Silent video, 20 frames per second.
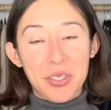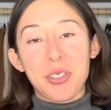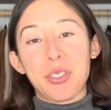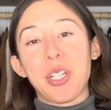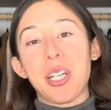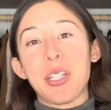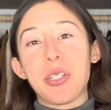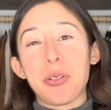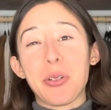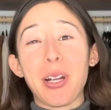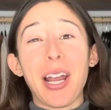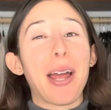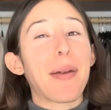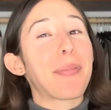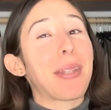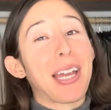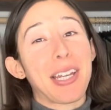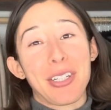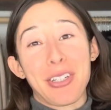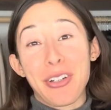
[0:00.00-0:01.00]
I'm
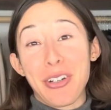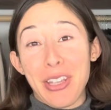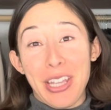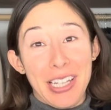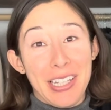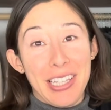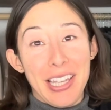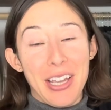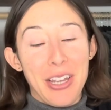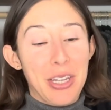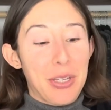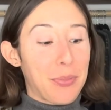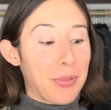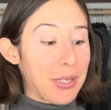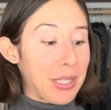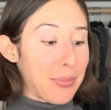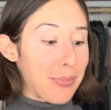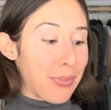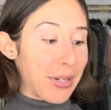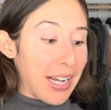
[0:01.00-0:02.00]
not sure that's how you
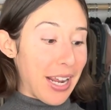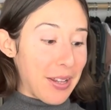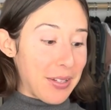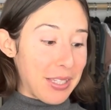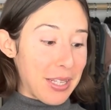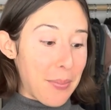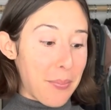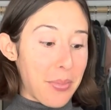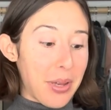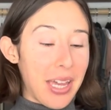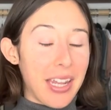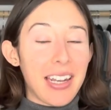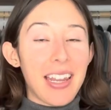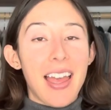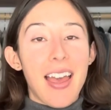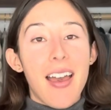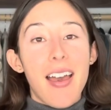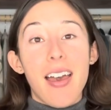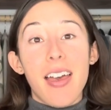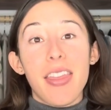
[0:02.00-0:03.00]
pronounce it, but
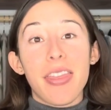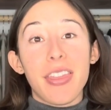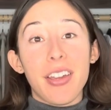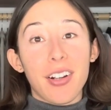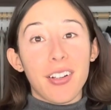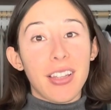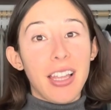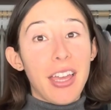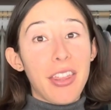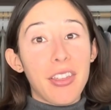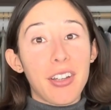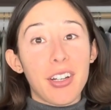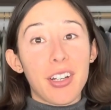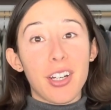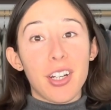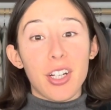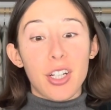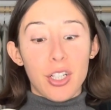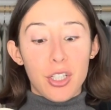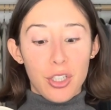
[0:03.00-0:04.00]
they're
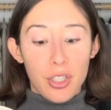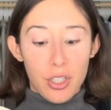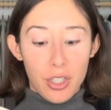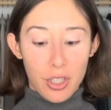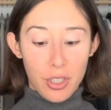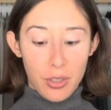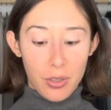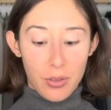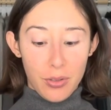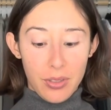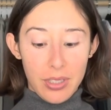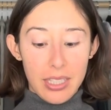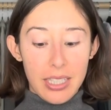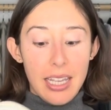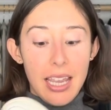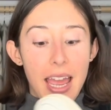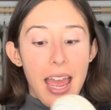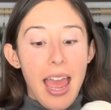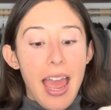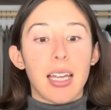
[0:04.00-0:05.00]
leather shoes.
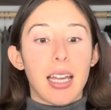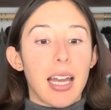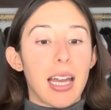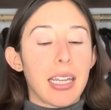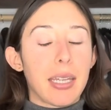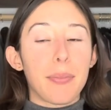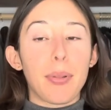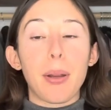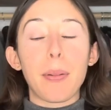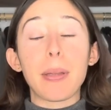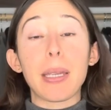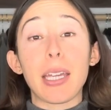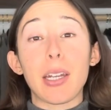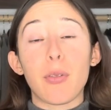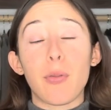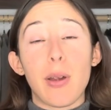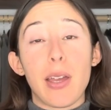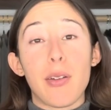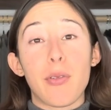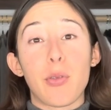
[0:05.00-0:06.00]
I can probably get
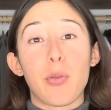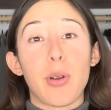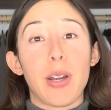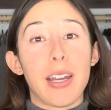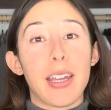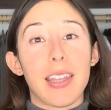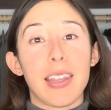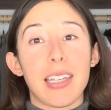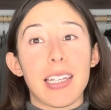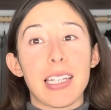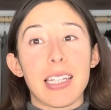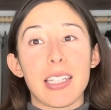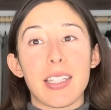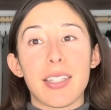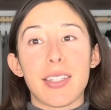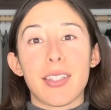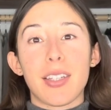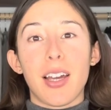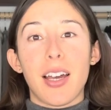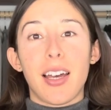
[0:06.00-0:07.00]
away with wearing
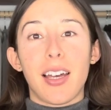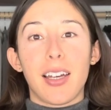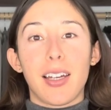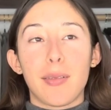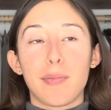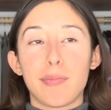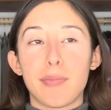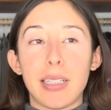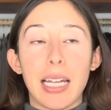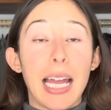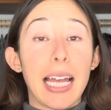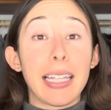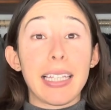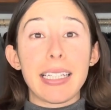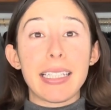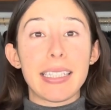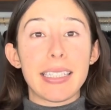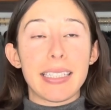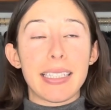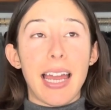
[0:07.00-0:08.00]
these at
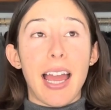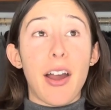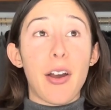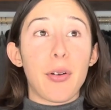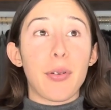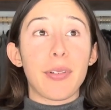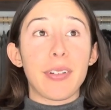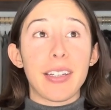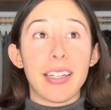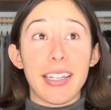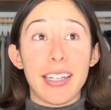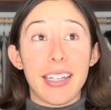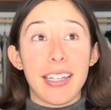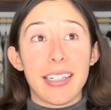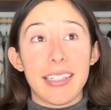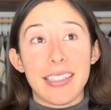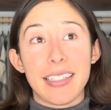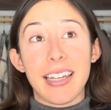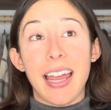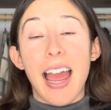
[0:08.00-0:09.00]
least down
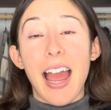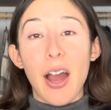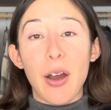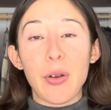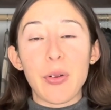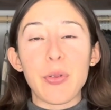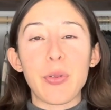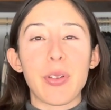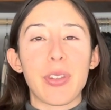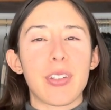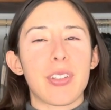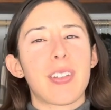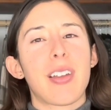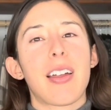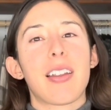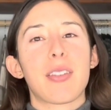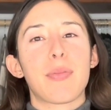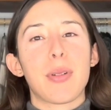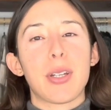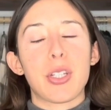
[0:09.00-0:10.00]
in town where there's not
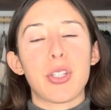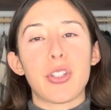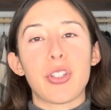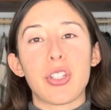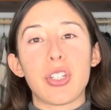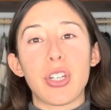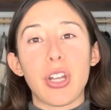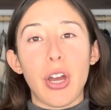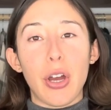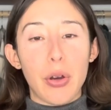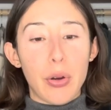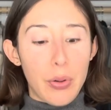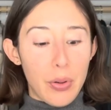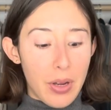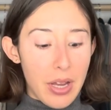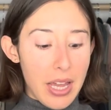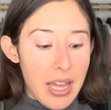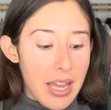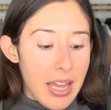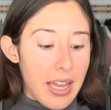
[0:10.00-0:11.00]
as much snow,
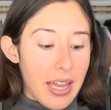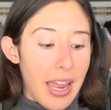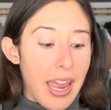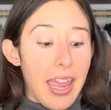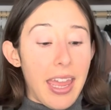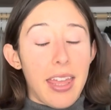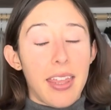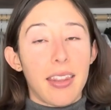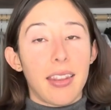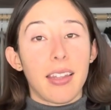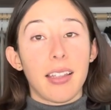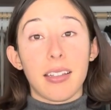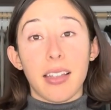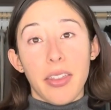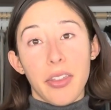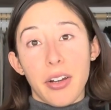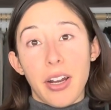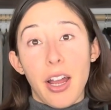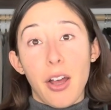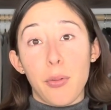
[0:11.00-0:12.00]
and the
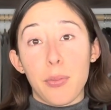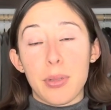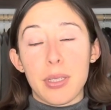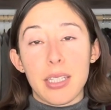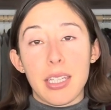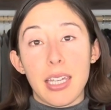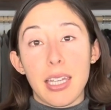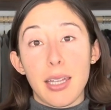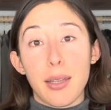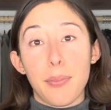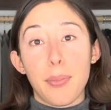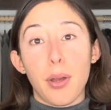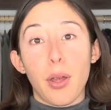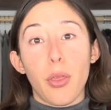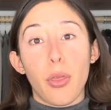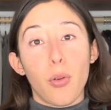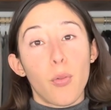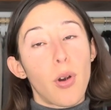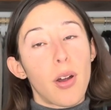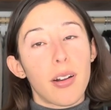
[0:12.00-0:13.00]
leather helps keep
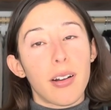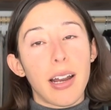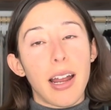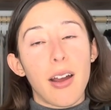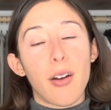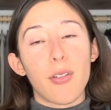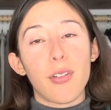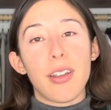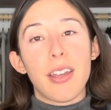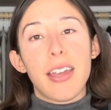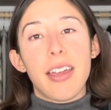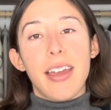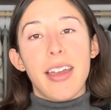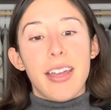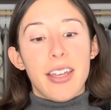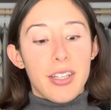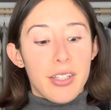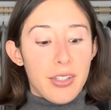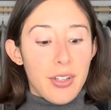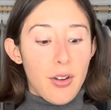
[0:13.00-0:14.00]
the water out.
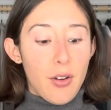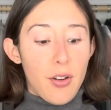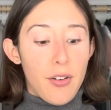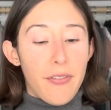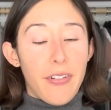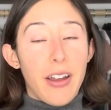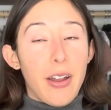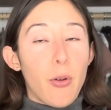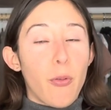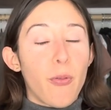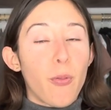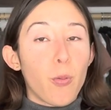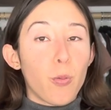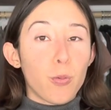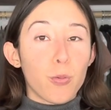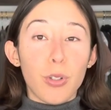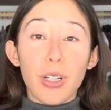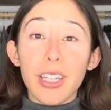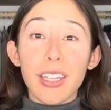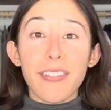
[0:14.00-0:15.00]
So if I
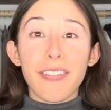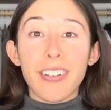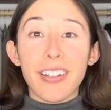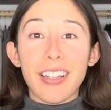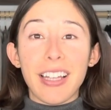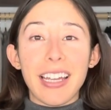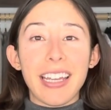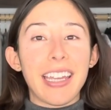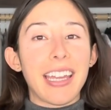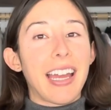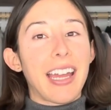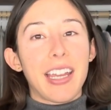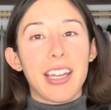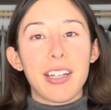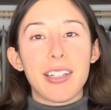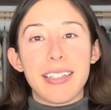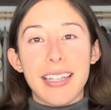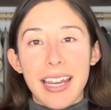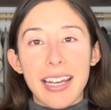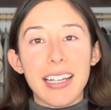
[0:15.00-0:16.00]
really feel like it, I
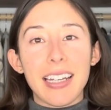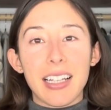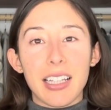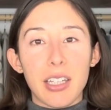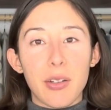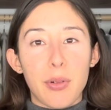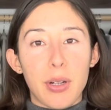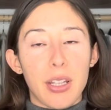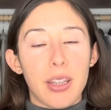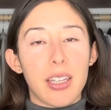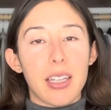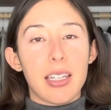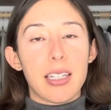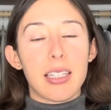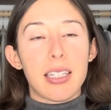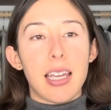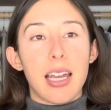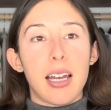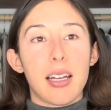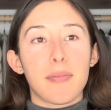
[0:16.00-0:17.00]
could technically wear these
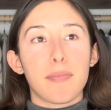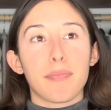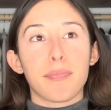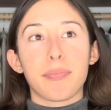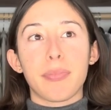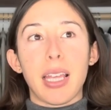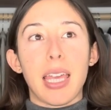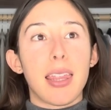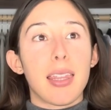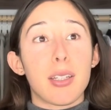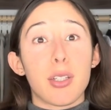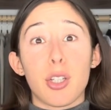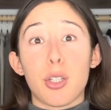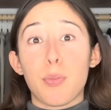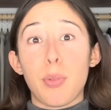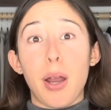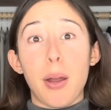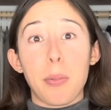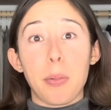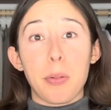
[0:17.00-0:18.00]
and then just
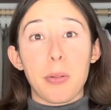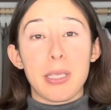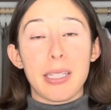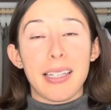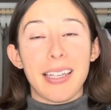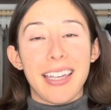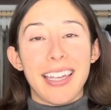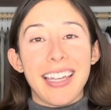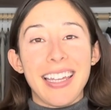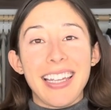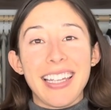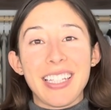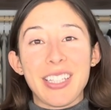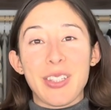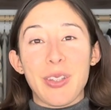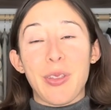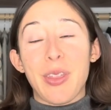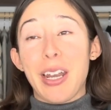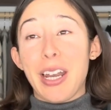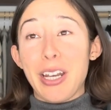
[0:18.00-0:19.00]
probably,
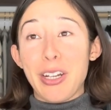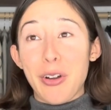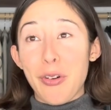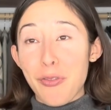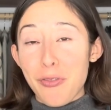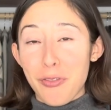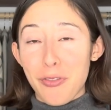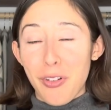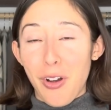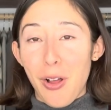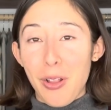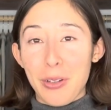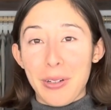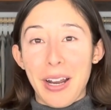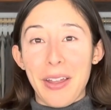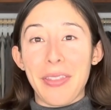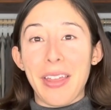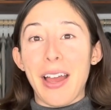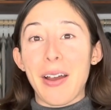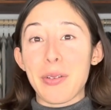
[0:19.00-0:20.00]
so that I don't fall
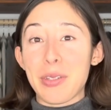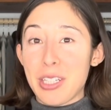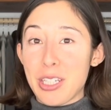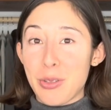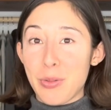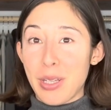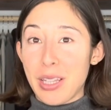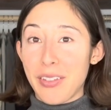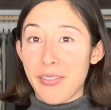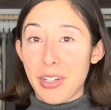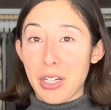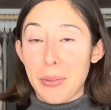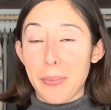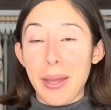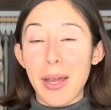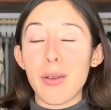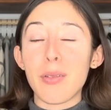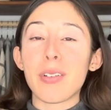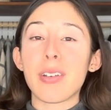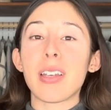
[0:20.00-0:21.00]
around the house because we live on a
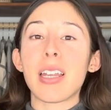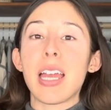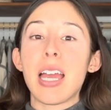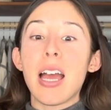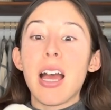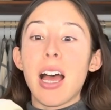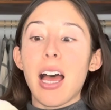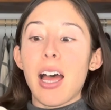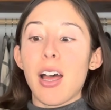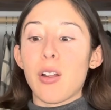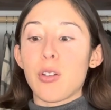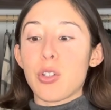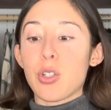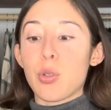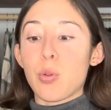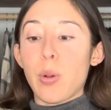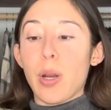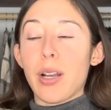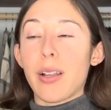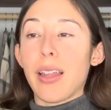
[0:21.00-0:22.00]
mountain, I'll
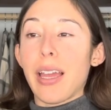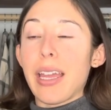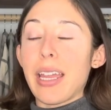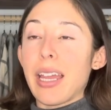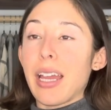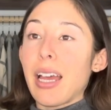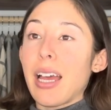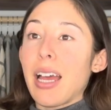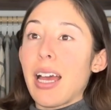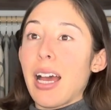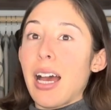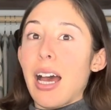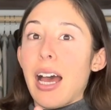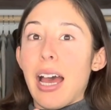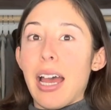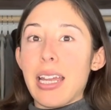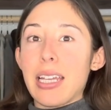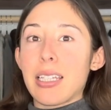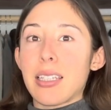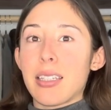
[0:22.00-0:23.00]
just wear like
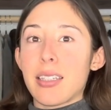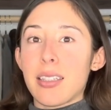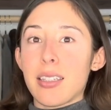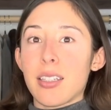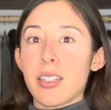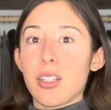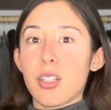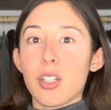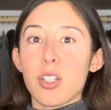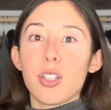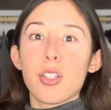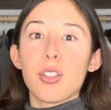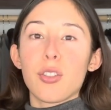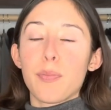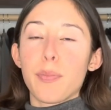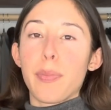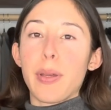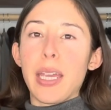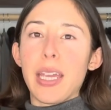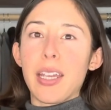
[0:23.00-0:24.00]
ice
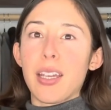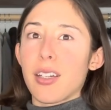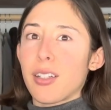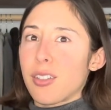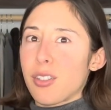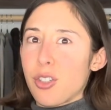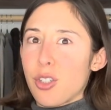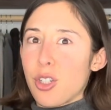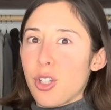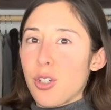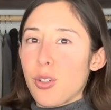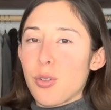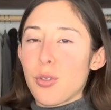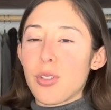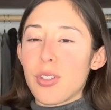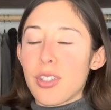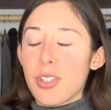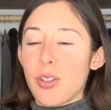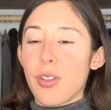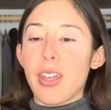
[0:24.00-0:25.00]
pick
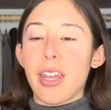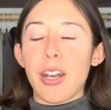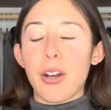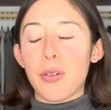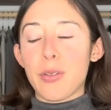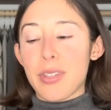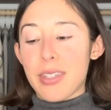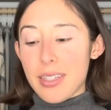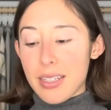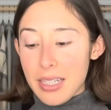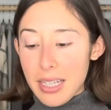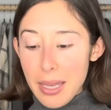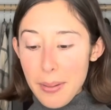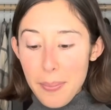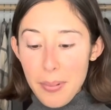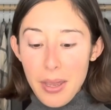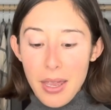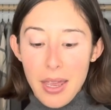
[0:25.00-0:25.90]
shoes so that I don't slip,